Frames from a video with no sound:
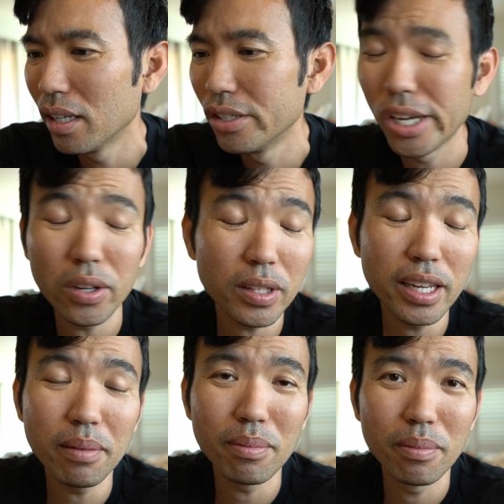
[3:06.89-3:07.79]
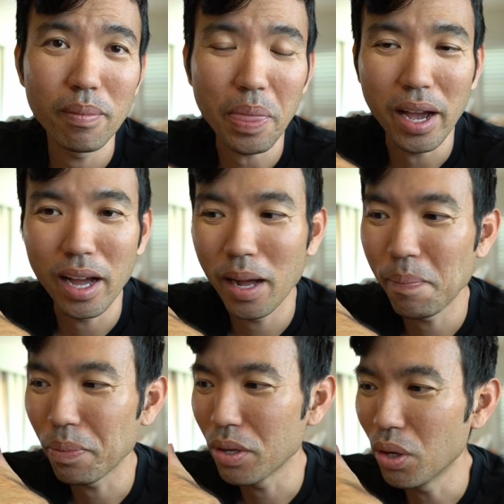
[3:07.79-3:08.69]
Generally, you
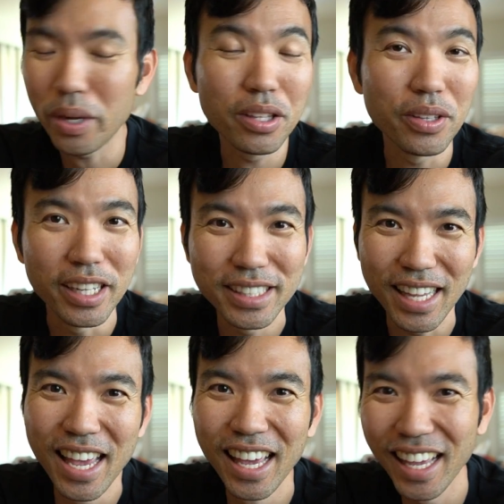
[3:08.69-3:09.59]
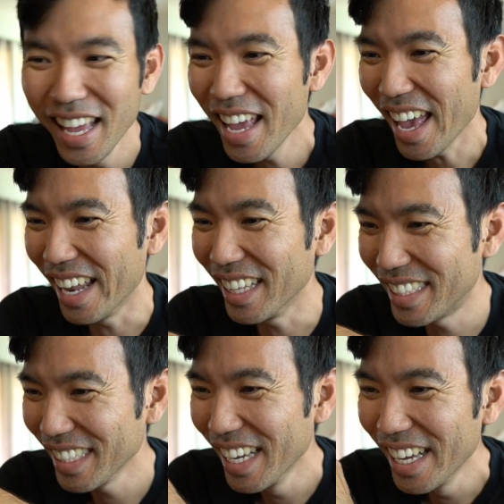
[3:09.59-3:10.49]
don't want to do this. And
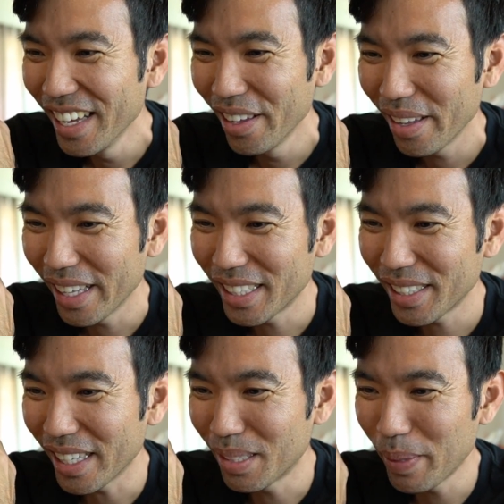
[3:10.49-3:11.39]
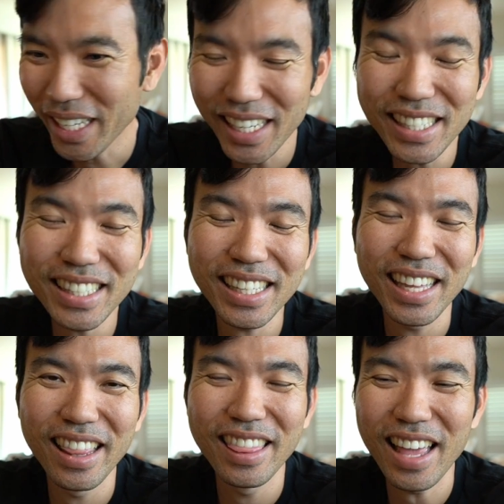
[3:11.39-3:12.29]
it's because
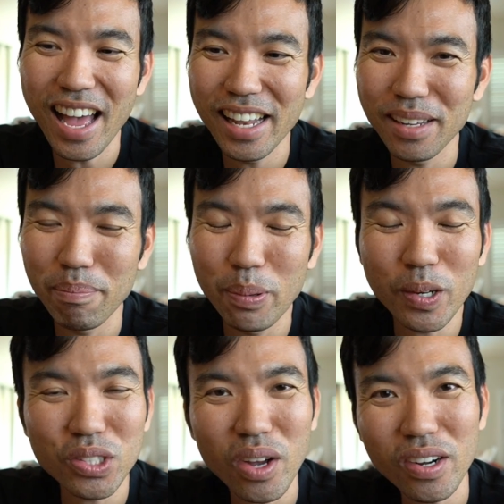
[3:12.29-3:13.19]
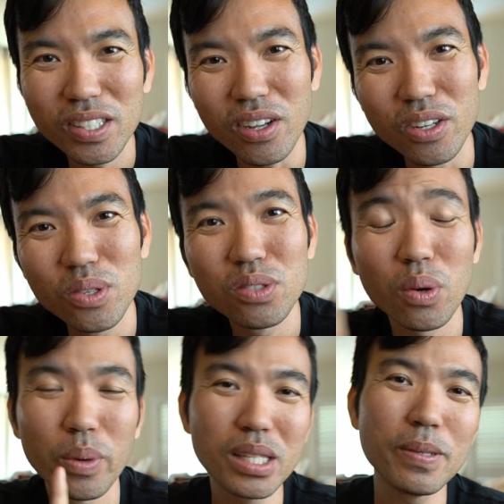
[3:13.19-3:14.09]
that pork trotters are used for
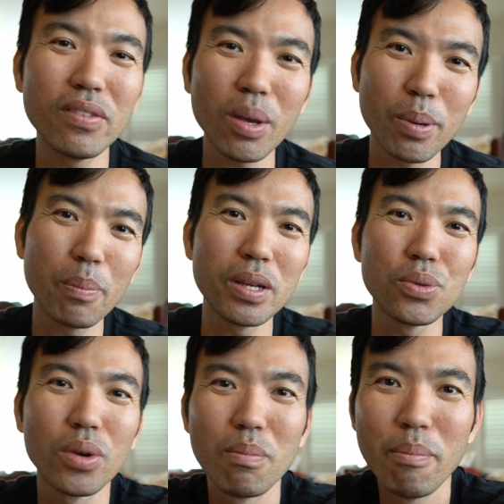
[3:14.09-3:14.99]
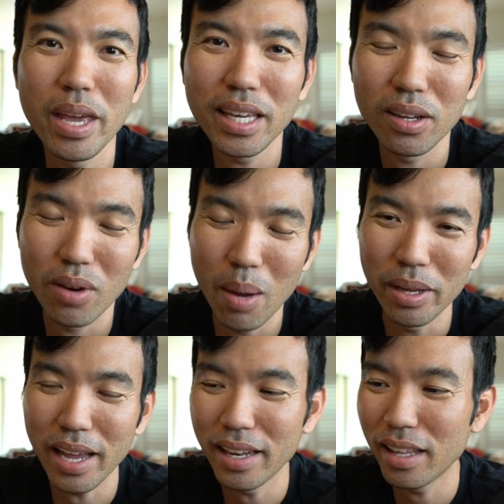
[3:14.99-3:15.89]
one specific purpose when making ramen,
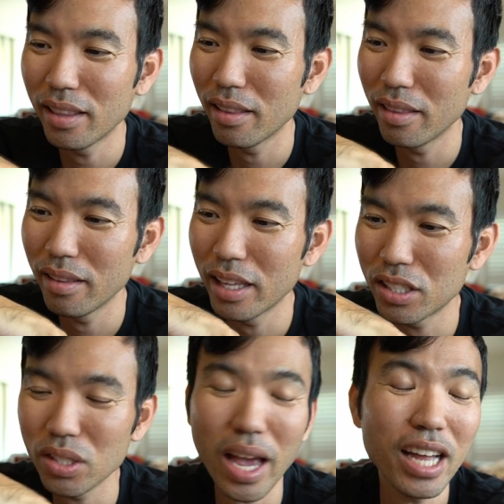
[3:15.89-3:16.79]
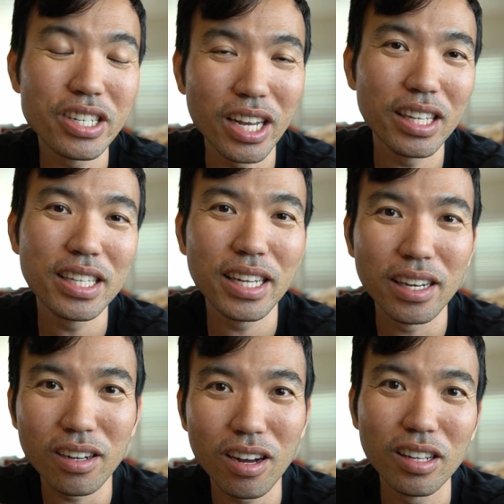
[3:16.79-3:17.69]
and it's to add gelatin
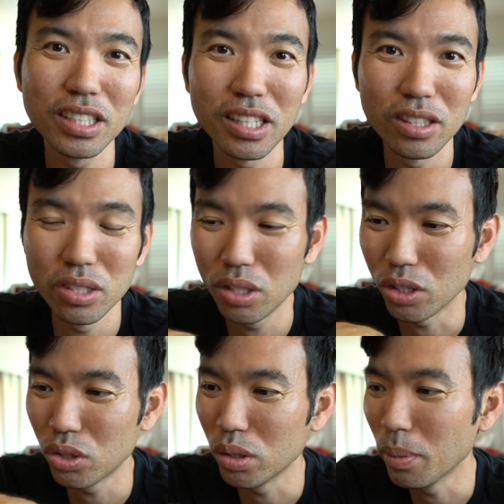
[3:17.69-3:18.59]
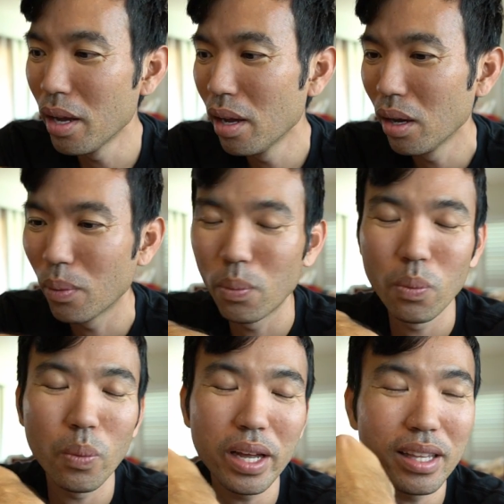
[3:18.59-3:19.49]
and collagen into your soup.
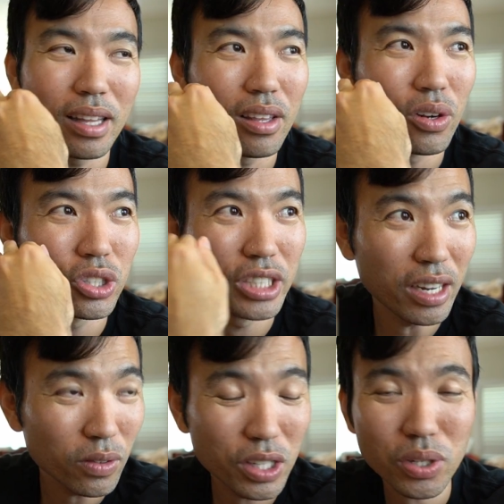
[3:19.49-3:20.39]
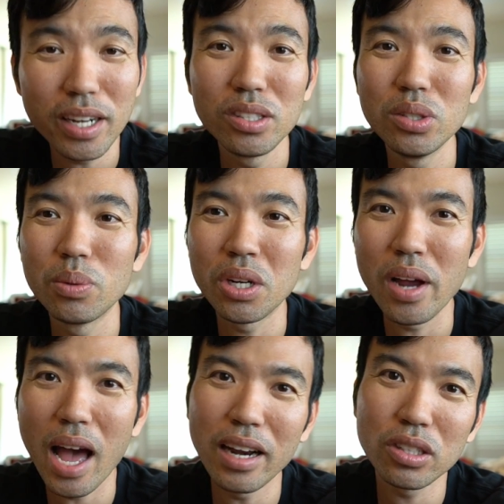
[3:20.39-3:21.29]
What you're generally trying to do when you're
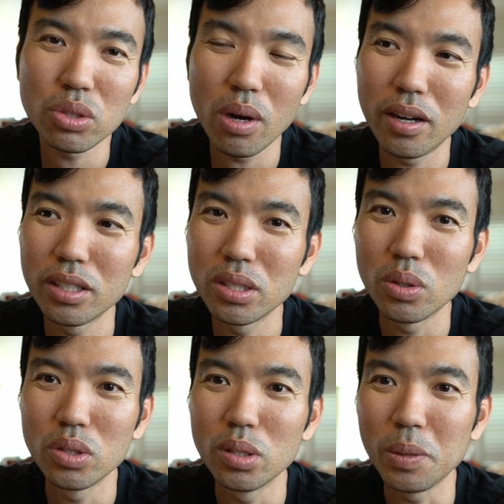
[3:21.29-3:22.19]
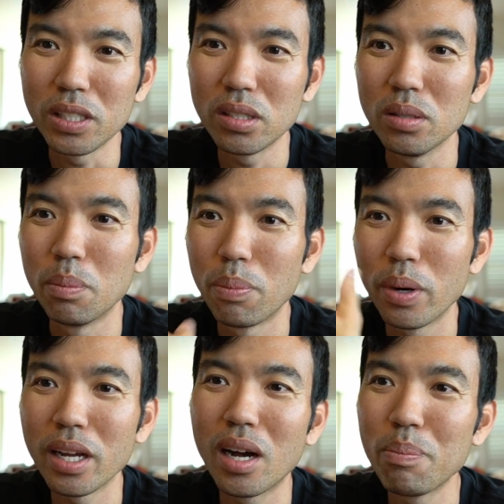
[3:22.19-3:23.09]
adding trotters to a soup is to
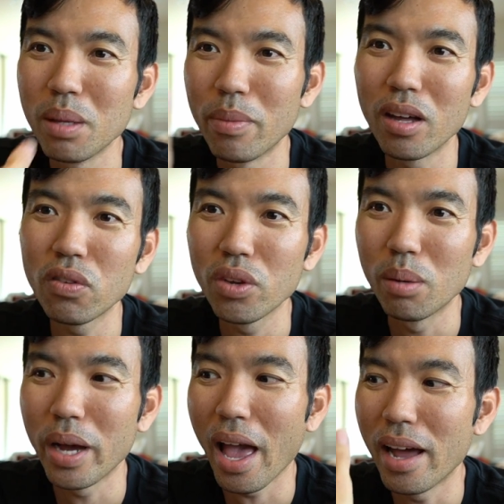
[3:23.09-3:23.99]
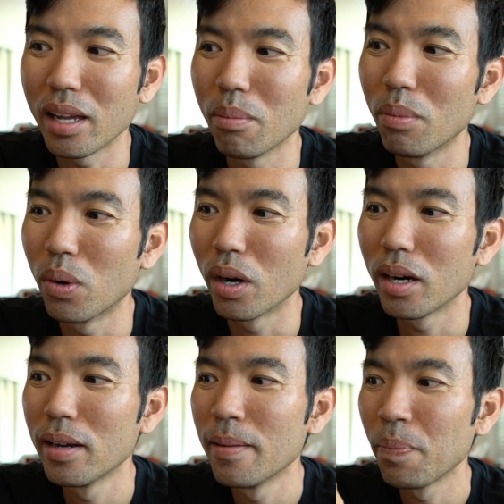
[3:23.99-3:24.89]
bring up the mouthfeel by adding
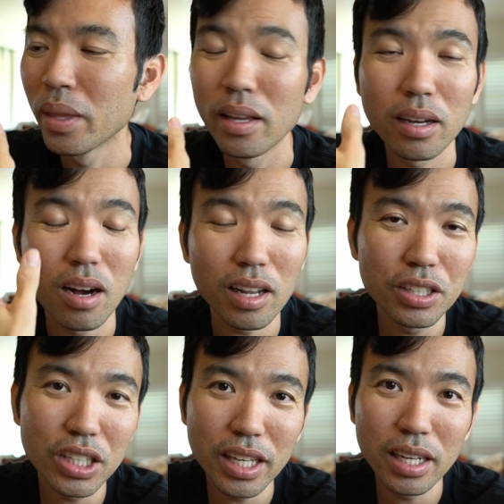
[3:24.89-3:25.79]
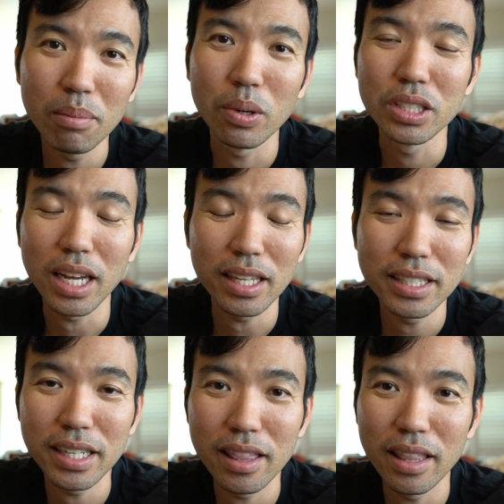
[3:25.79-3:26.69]
more collagen, more
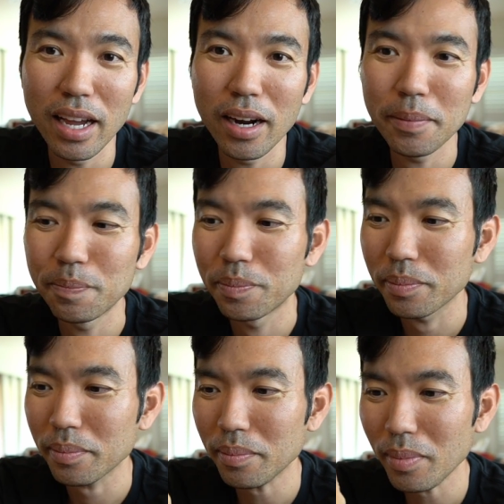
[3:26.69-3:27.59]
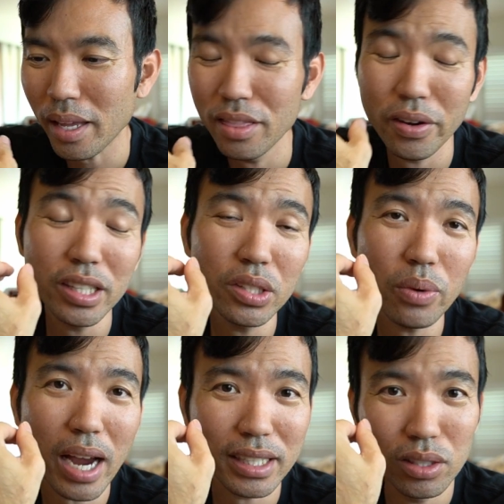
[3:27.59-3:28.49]
gelatin in there. There isn't
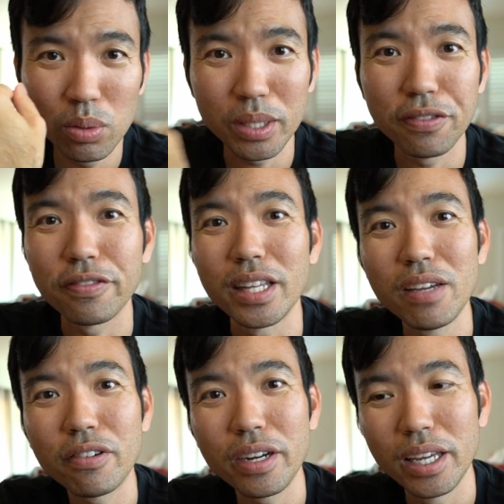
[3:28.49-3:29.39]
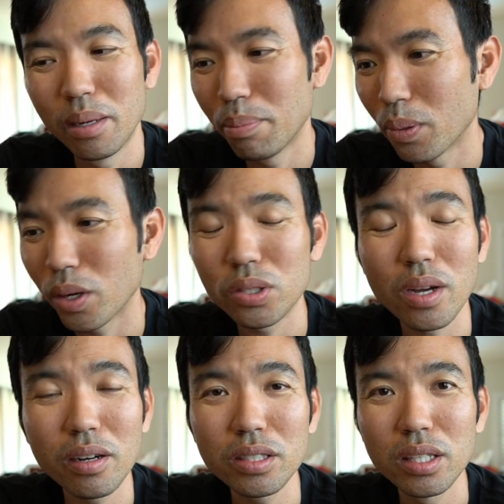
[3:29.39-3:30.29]
actually too much flavor in pork
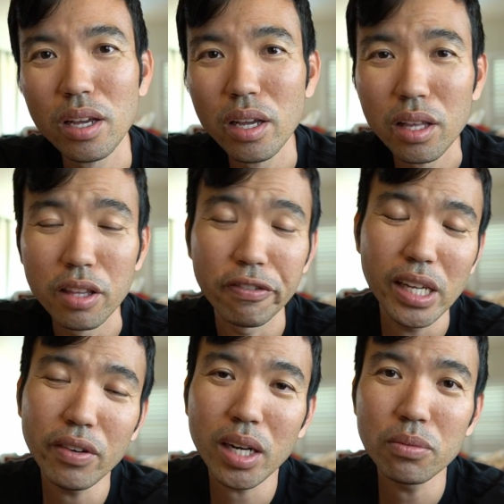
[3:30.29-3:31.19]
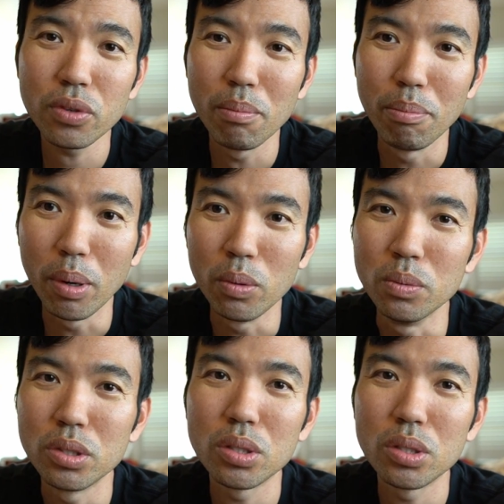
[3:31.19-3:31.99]
trotters. The flavor comes from bones.